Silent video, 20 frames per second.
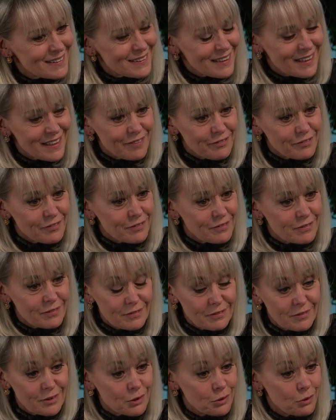I haven't
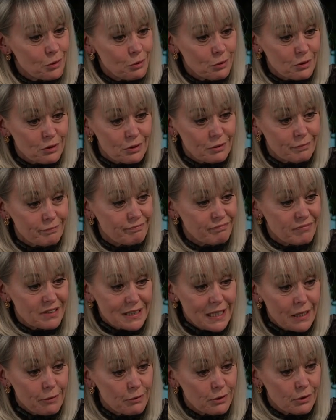talked to
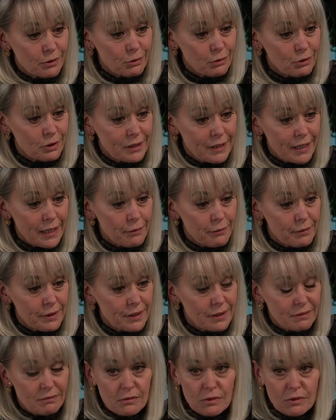Darren or Gary in